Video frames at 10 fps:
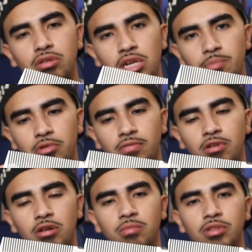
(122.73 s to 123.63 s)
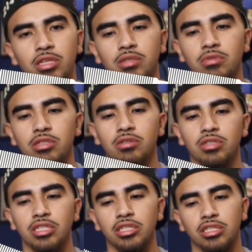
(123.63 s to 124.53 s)
clipper over comb with this one too.
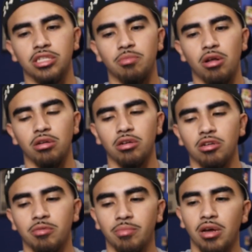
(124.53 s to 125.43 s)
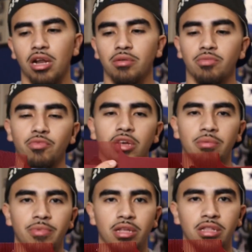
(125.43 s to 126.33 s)
It's just a smaller comb. I would
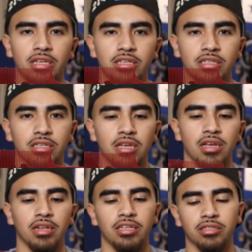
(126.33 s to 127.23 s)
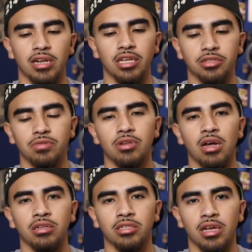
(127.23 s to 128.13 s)
recommend these. These are like $2
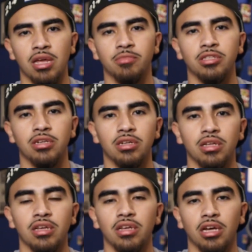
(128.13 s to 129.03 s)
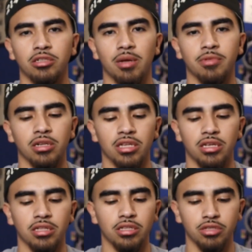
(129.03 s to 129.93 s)
on Amazon. I'll drop the link
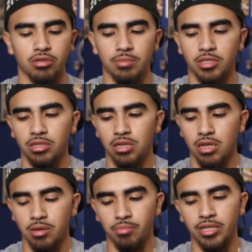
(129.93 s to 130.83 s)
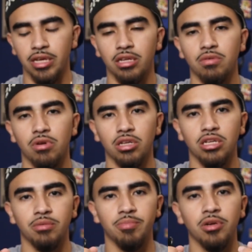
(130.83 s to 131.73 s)
in the description. But yeah, you want to
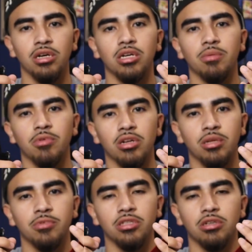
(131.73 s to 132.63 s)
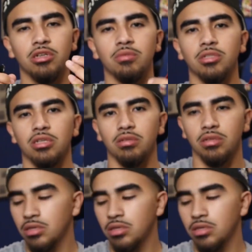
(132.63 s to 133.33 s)
clip a couple clippers and combs on you.